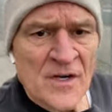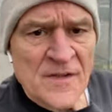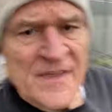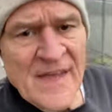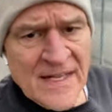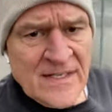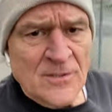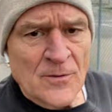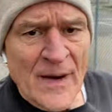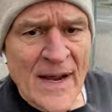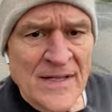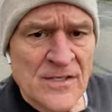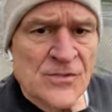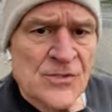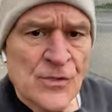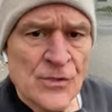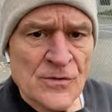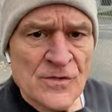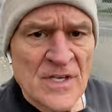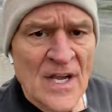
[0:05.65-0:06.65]
that
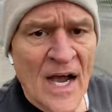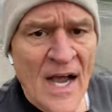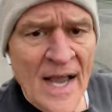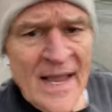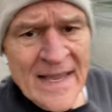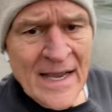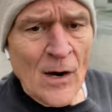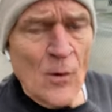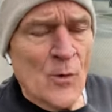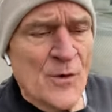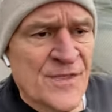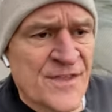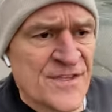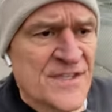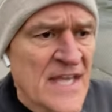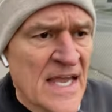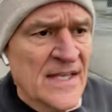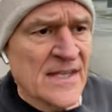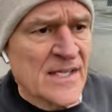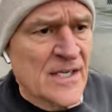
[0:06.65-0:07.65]
gratitude guy, out with a
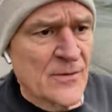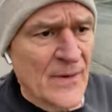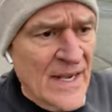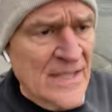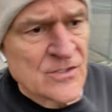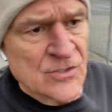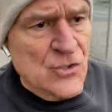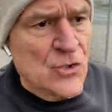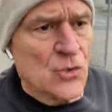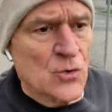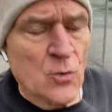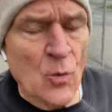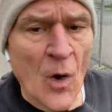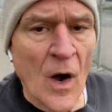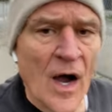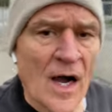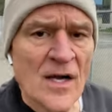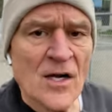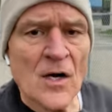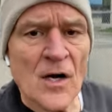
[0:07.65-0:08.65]
daily gratitude
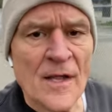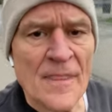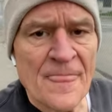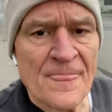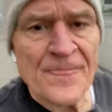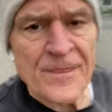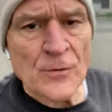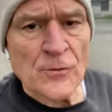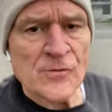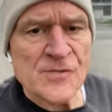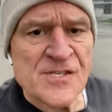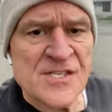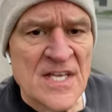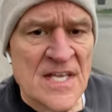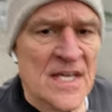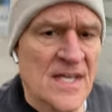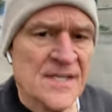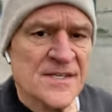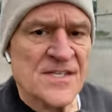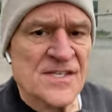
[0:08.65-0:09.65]
walk on
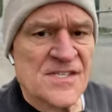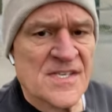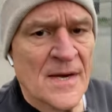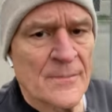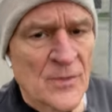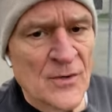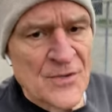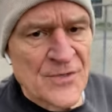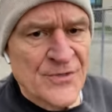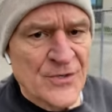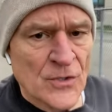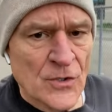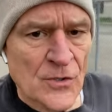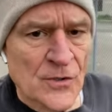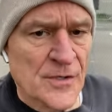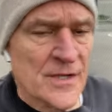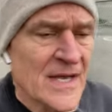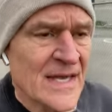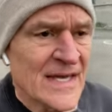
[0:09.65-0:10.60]
Thursday, December 3rd,